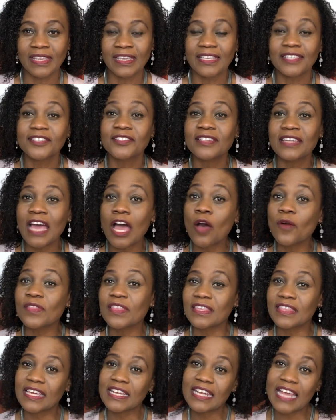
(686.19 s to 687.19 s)
So now they
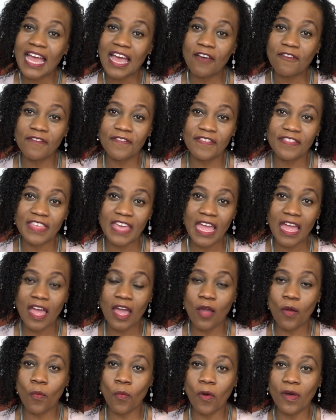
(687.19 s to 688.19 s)
then have
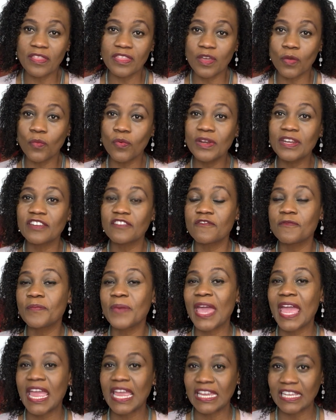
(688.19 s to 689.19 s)
what they would have
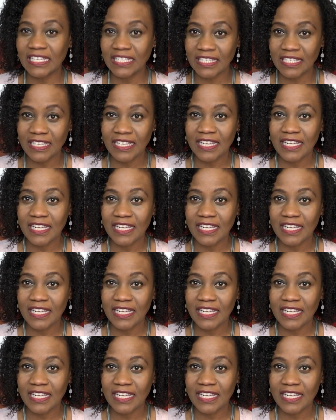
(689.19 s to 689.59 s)
paid